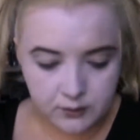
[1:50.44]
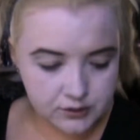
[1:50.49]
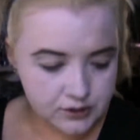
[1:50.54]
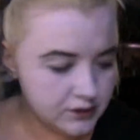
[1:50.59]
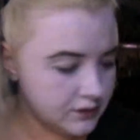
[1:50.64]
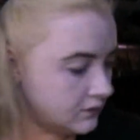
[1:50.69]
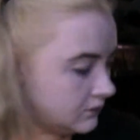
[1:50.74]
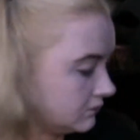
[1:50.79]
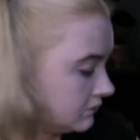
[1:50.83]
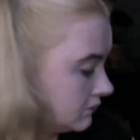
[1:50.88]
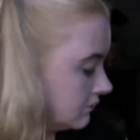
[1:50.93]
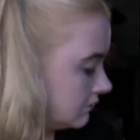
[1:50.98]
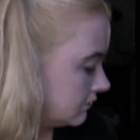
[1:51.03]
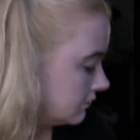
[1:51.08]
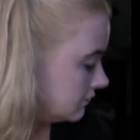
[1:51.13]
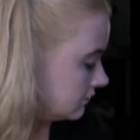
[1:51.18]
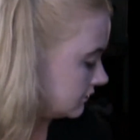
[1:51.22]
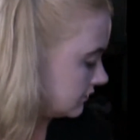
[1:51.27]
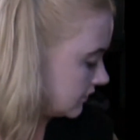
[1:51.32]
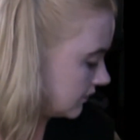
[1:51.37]
potion
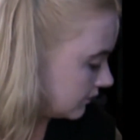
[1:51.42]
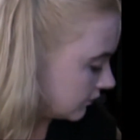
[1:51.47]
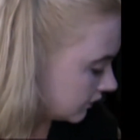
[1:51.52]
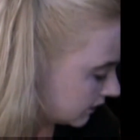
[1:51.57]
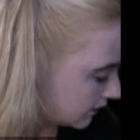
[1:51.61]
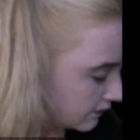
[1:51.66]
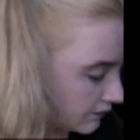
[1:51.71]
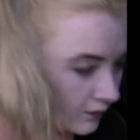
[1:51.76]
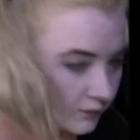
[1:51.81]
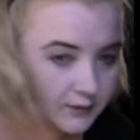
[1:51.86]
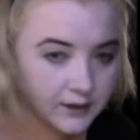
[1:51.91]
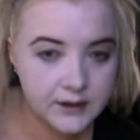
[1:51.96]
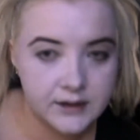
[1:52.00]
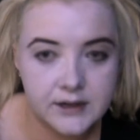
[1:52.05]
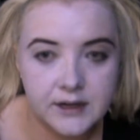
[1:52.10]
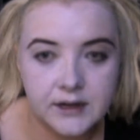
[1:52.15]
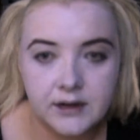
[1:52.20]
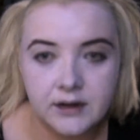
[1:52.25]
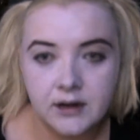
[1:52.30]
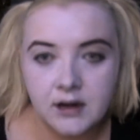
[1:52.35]
somewhere
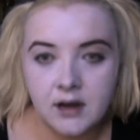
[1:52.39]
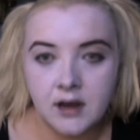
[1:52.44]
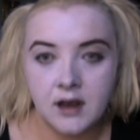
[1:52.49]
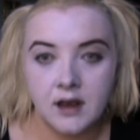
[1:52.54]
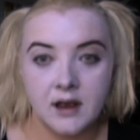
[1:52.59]
around here.